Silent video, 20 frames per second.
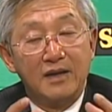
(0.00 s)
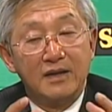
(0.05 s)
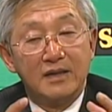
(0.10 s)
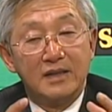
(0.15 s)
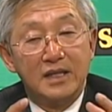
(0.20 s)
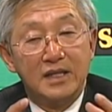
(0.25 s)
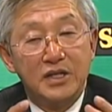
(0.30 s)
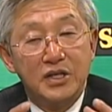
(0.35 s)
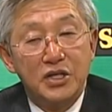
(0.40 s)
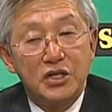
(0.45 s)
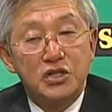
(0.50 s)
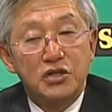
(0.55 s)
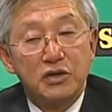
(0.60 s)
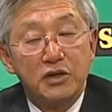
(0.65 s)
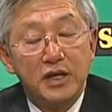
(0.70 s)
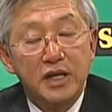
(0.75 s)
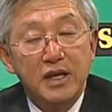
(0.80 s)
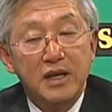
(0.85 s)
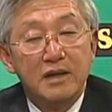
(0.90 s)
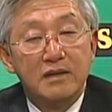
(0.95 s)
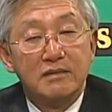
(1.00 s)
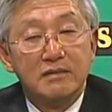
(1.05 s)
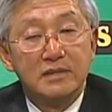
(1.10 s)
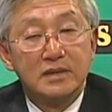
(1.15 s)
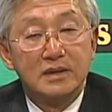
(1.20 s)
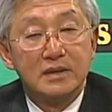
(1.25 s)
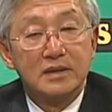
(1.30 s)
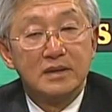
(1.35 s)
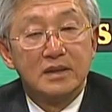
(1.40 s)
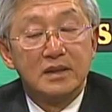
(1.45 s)
initially
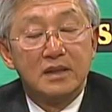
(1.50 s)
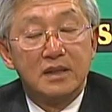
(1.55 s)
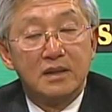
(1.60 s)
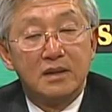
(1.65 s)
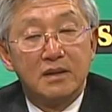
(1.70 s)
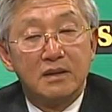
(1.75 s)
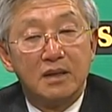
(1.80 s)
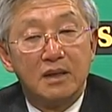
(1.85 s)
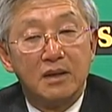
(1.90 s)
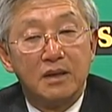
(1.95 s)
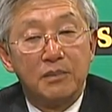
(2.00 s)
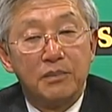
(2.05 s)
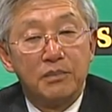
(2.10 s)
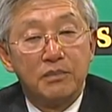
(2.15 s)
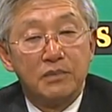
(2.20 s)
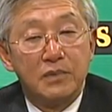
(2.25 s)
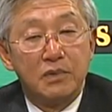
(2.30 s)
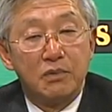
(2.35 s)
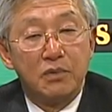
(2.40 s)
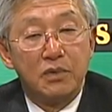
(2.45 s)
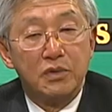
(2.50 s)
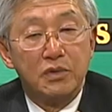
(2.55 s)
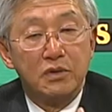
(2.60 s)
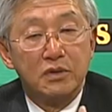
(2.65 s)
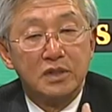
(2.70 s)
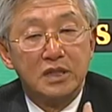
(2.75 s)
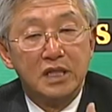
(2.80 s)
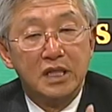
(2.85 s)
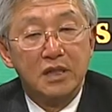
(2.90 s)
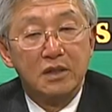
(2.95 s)
we will
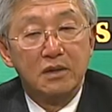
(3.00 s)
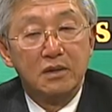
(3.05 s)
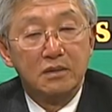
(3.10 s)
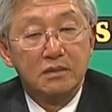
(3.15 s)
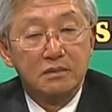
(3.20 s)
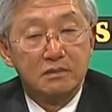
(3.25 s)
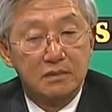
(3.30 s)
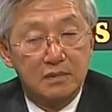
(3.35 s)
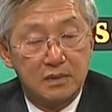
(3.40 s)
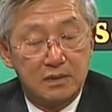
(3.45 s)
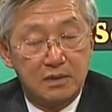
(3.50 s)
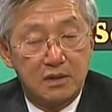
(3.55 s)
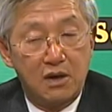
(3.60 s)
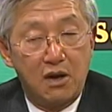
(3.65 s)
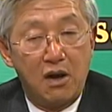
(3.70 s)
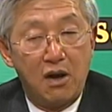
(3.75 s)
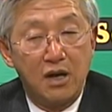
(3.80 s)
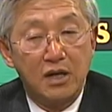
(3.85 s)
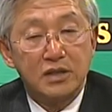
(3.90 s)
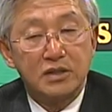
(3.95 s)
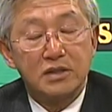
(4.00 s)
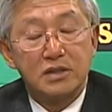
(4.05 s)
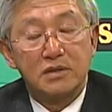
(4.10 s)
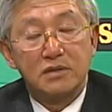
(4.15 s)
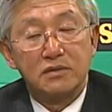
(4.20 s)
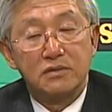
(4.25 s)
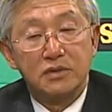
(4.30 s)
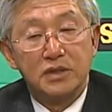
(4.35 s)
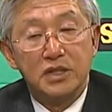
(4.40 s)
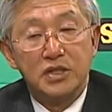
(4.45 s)
deal cards
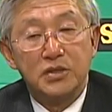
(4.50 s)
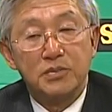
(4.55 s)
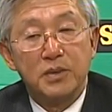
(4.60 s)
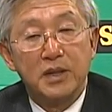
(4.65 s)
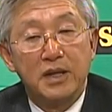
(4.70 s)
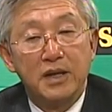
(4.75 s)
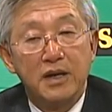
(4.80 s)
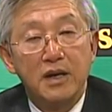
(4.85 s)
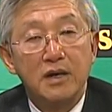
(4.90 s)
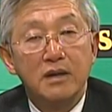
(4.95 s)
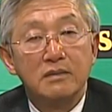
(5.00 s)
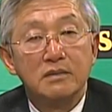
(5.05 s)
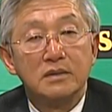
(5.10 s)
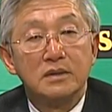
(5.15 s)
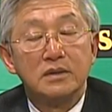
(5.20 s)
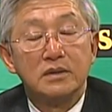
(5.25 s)
to each player.